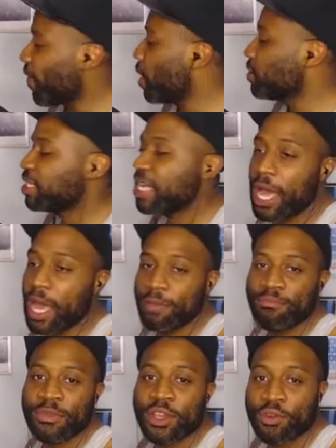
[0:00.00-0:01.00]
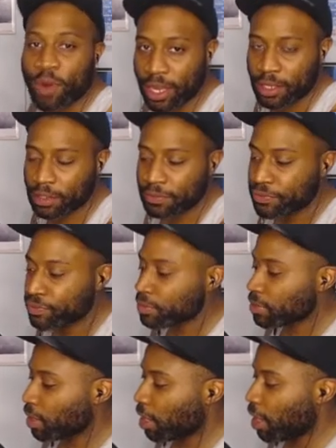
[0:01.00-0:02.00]
first time, great.
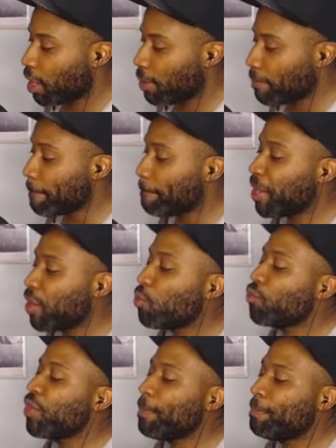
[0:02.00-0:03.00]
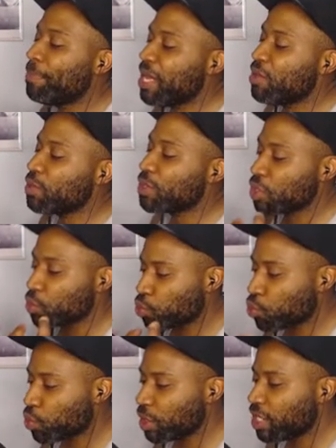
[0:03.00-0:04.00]
Um, but uh, the bit was a
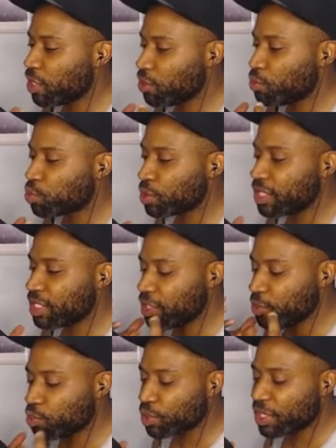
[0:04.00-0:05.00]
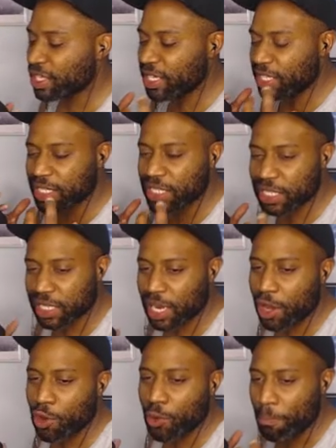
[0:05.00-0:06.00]
really, really, really
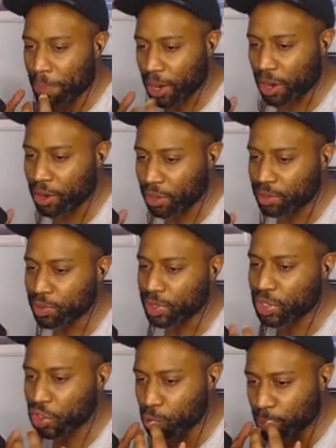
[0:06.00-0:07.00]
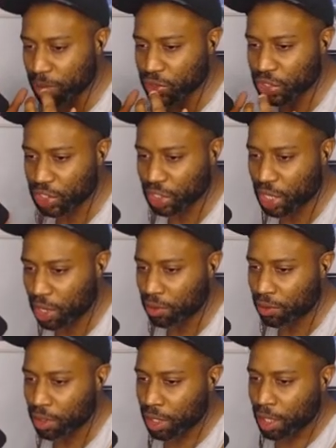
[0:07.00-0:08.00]
slow burn. It was super
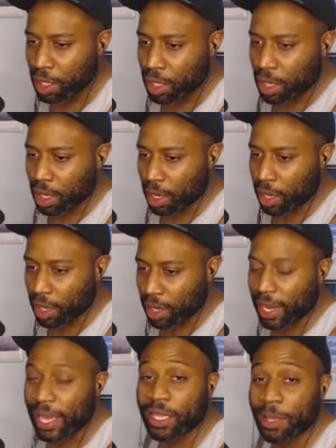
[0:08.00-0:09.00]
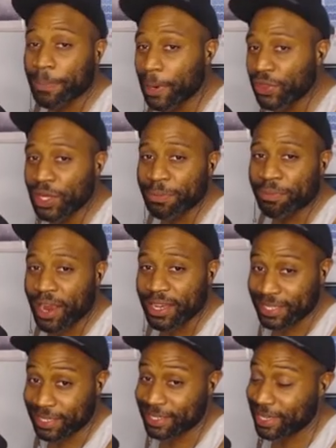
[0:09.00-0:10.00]
slow uh, like the birthing
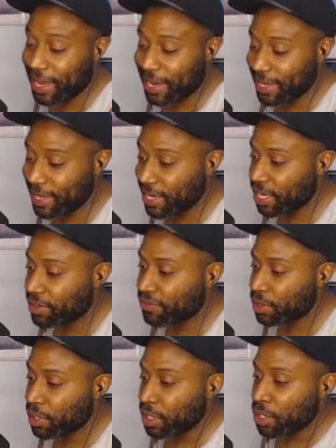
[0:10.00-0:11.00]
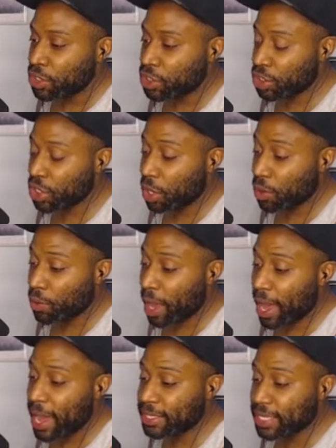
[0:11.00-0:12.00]
process, oddly enough. So
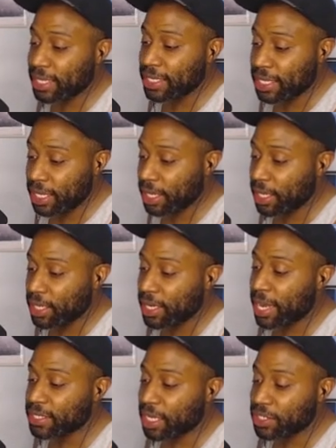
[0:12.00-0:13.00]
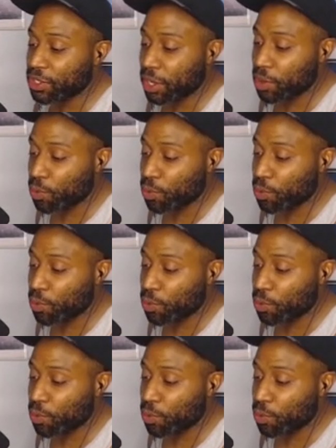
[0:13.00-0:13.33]
as I did it and as I started